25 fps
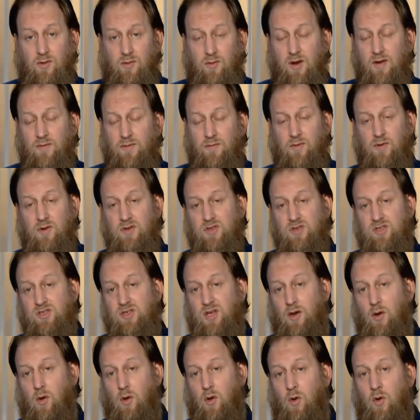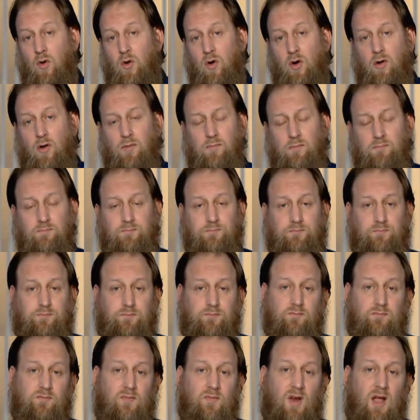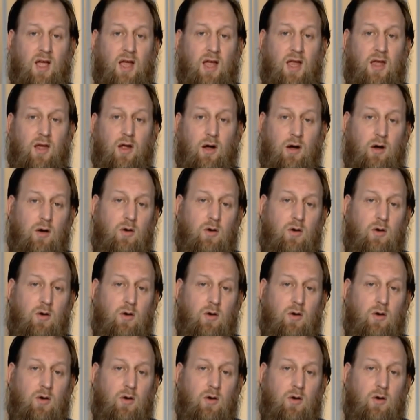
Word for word: reverence and awe and